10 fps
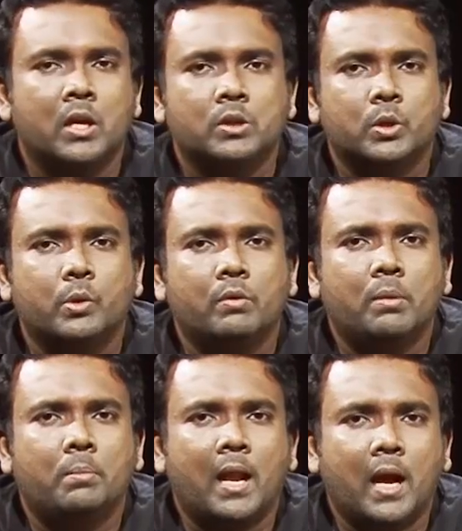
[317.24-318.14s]
So you
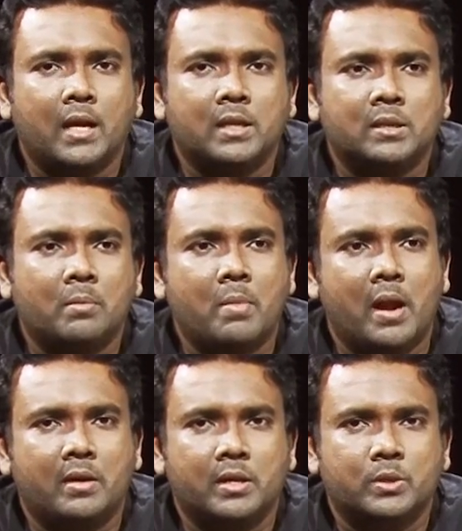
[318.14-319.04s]
will plug in some
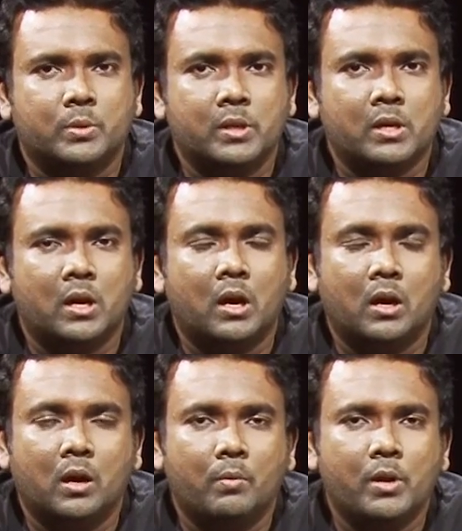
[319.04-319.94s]
batteries to it.
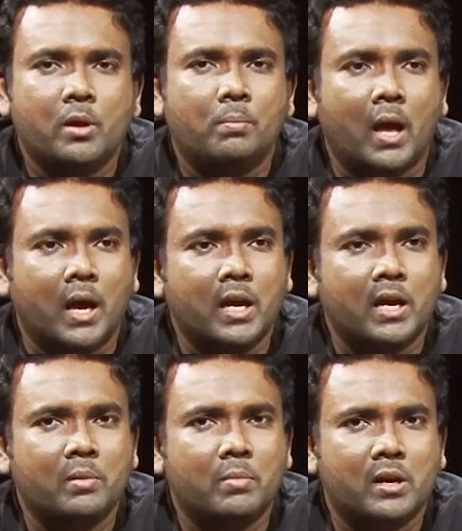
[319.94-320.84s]
When you're
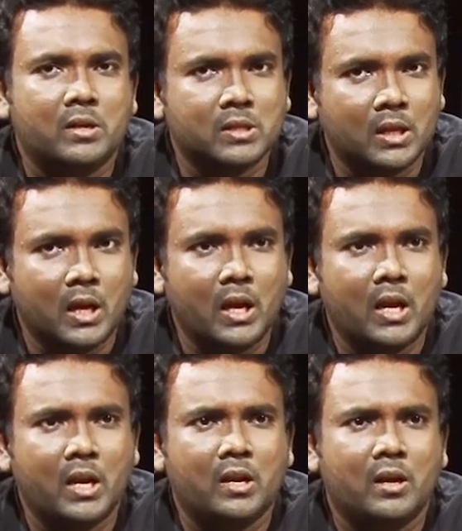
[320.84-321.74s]
plugging in batteries,
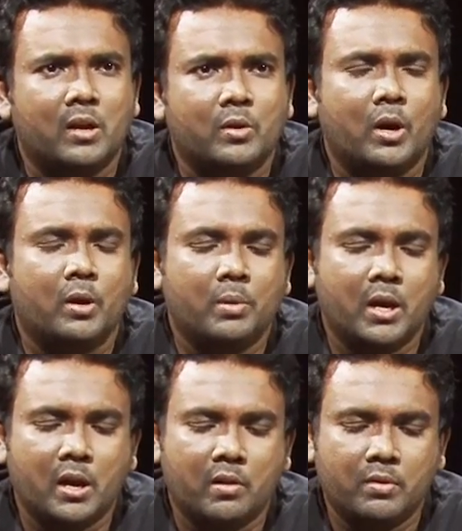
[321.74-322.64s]
again you have to be
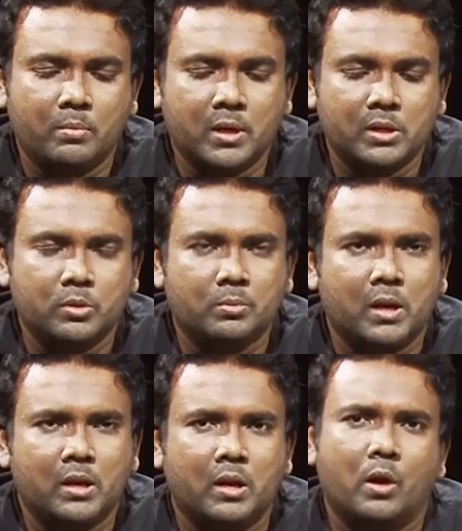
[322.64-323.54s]
careful, because you
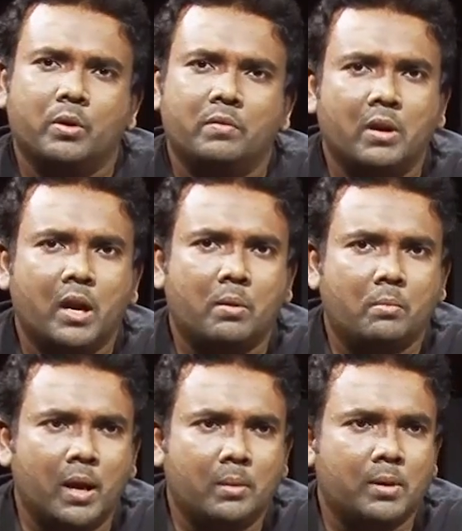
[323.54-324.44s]
might, now even at
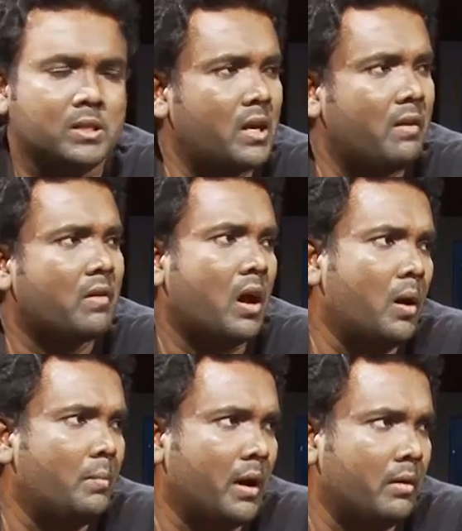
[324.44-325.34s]
my place I have
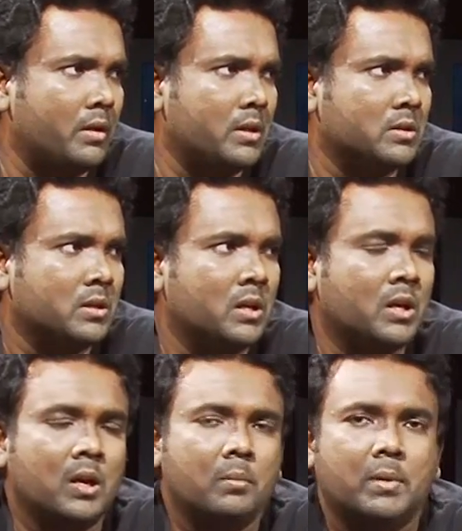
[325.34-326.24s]
car batteries,
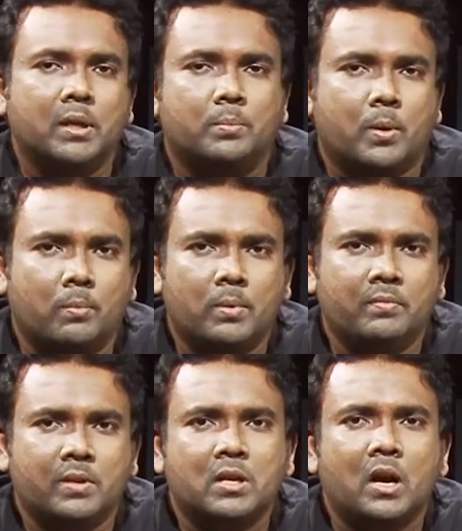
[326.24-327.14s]
but the
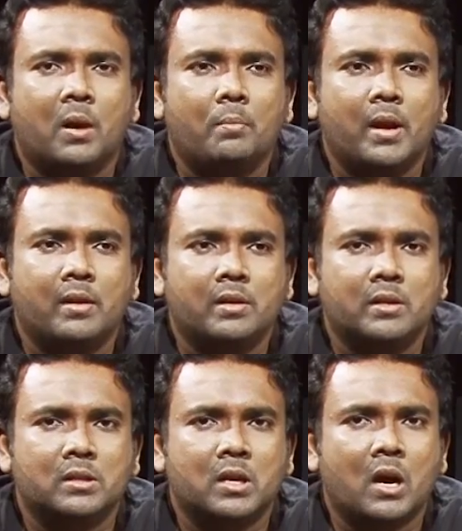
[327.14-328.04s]
problem with car
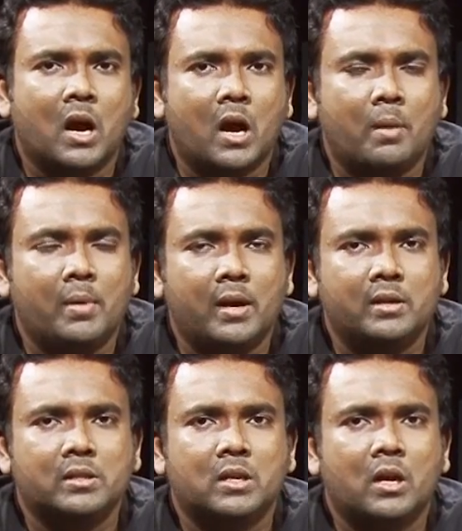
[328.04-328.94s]
batteries
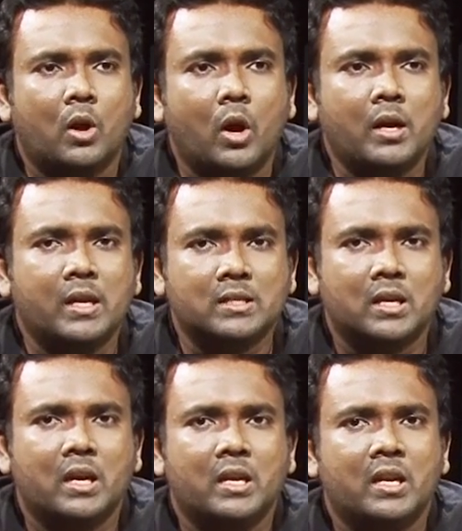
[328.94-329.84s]
are not
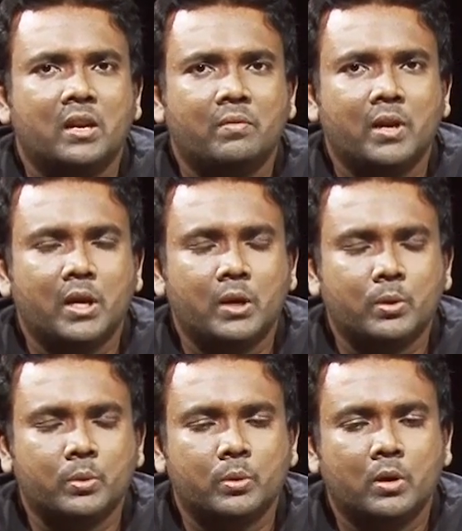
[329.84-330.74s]
designed in a way
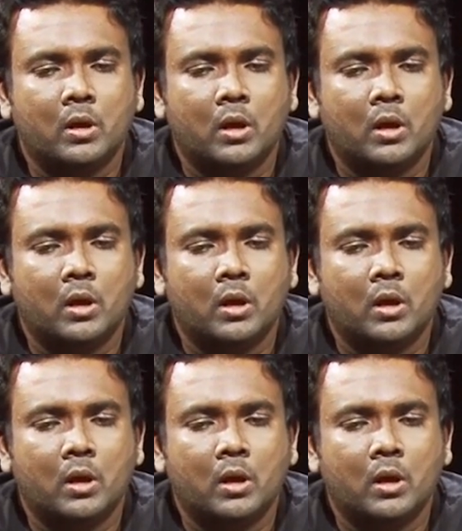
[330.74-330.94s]
to,